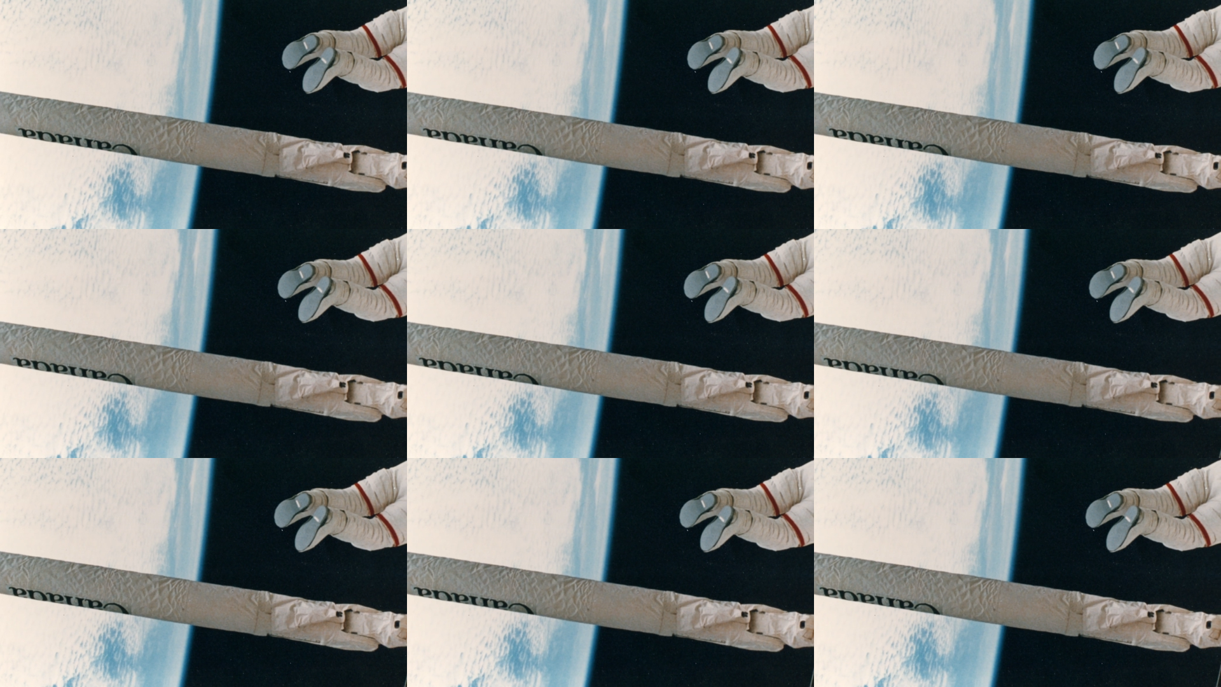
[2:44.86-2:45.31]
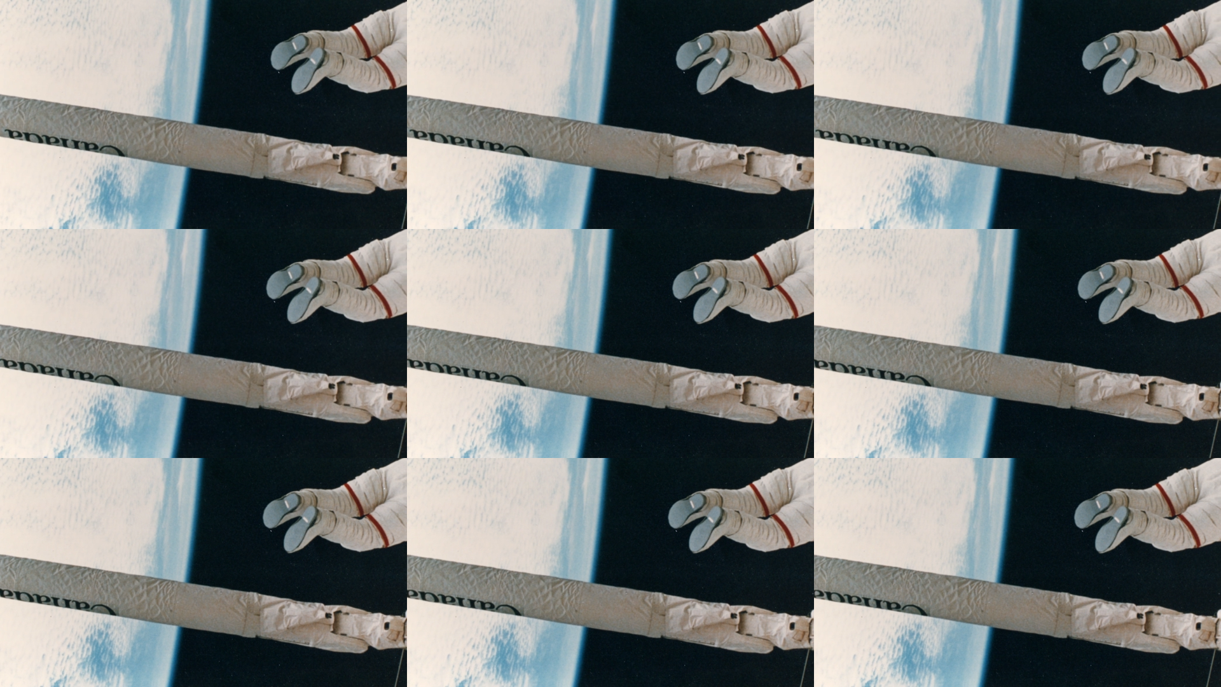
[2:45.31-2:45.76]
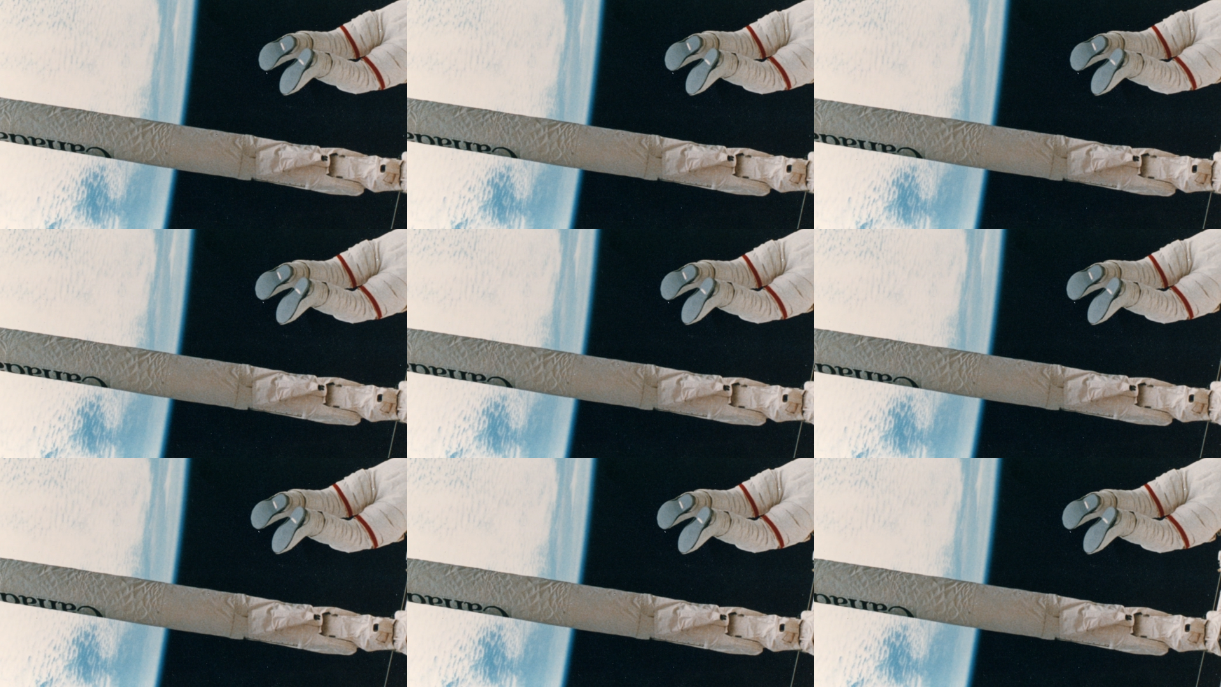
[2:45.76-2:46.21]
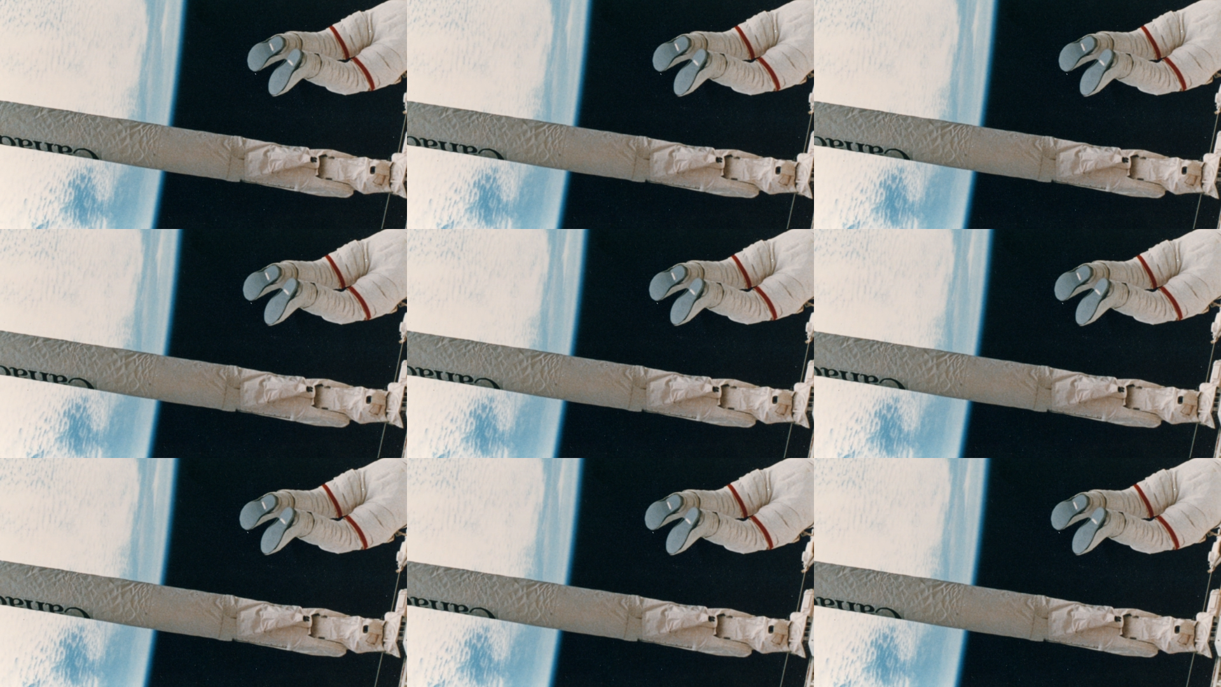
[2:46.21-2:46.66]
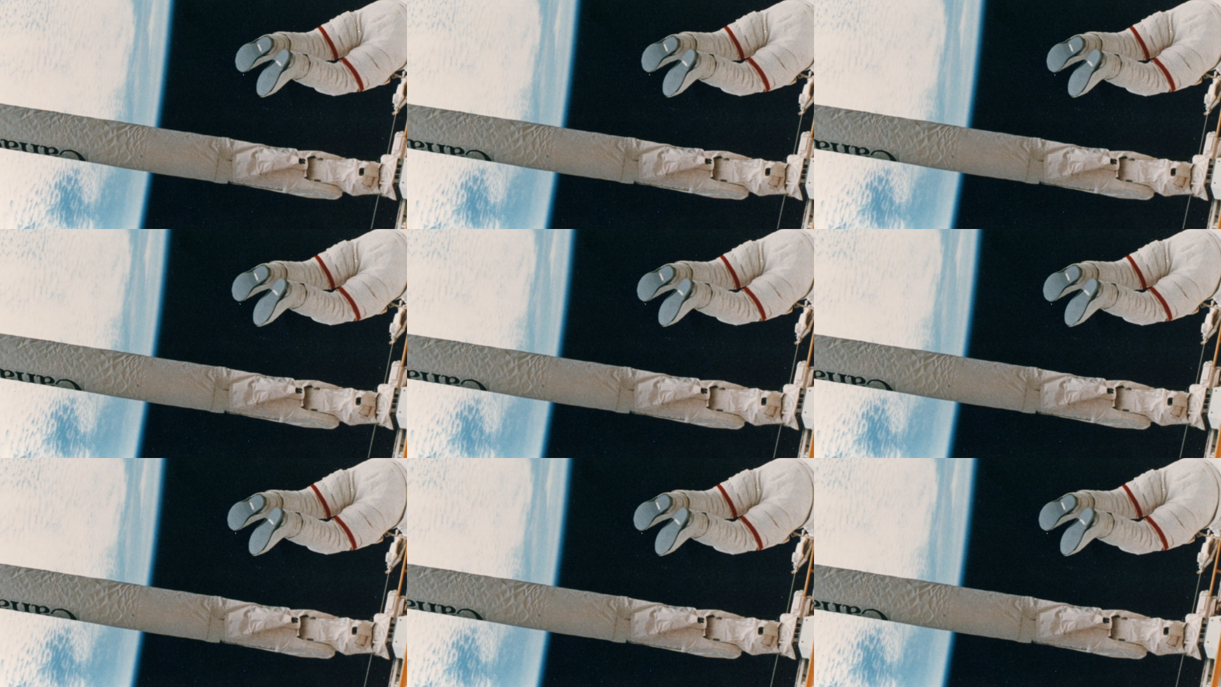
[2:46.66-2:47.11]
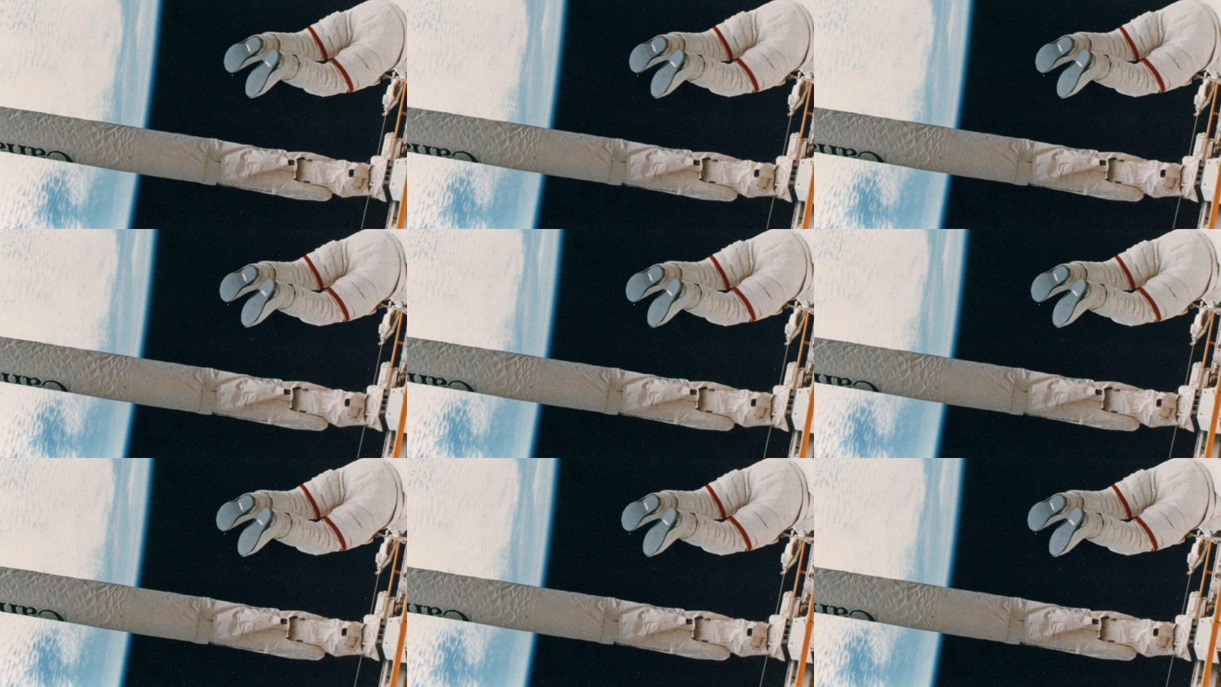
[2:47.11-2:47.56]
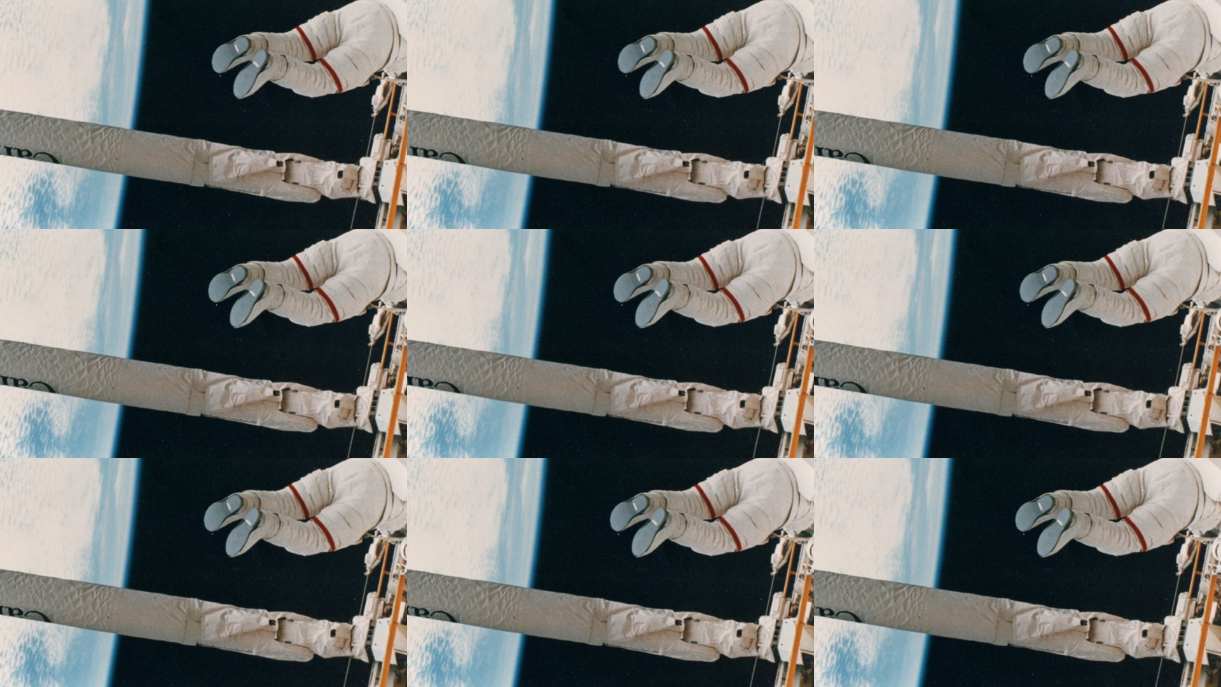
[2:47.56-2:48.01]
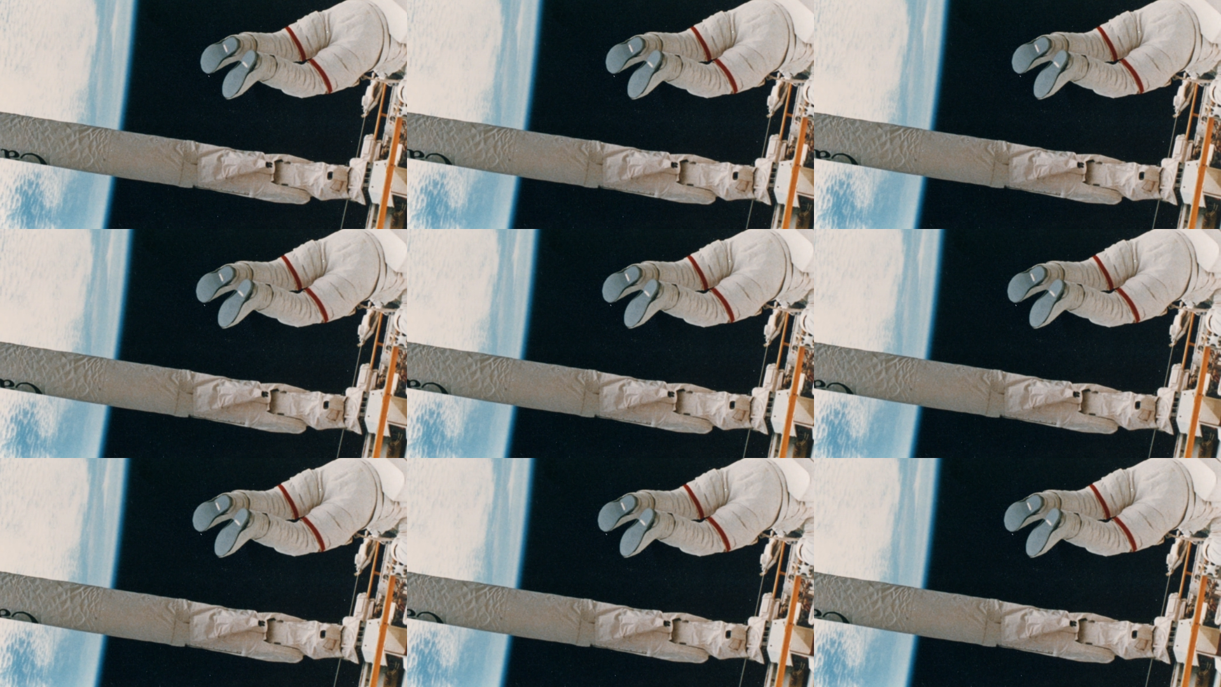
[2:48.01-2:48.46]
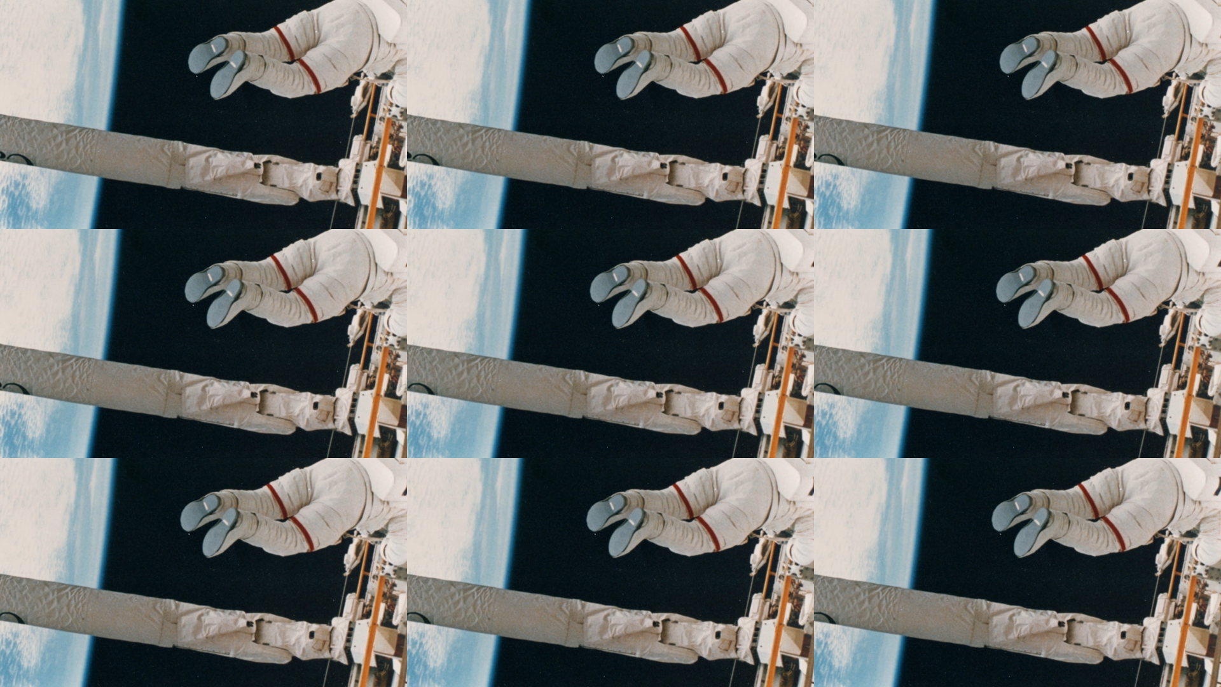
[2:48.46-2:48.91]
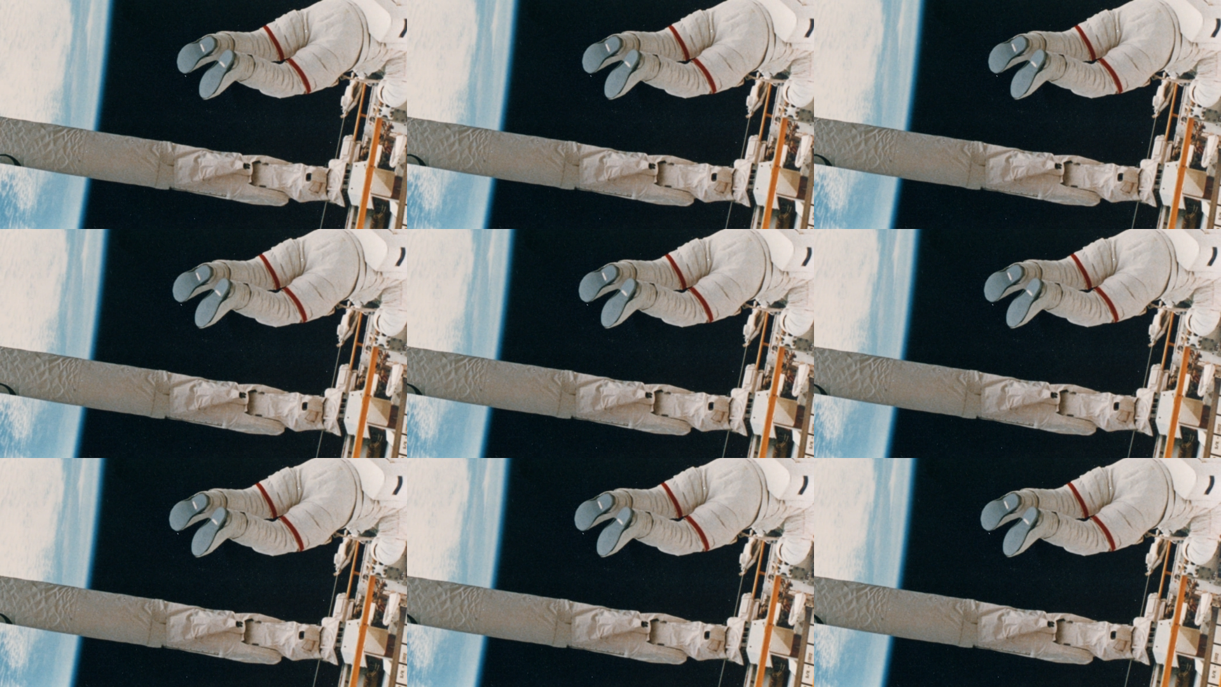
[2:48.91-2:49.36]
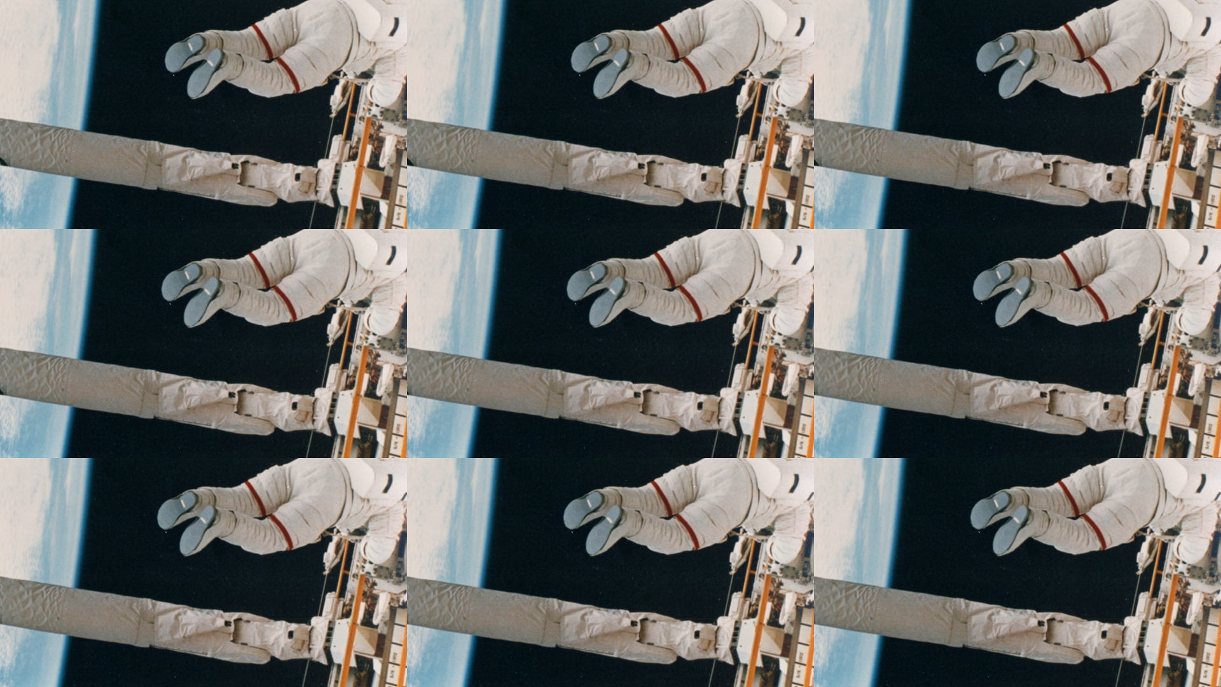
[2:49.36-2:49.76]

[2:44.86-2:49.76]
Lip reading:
Nobody's mouth can be seen.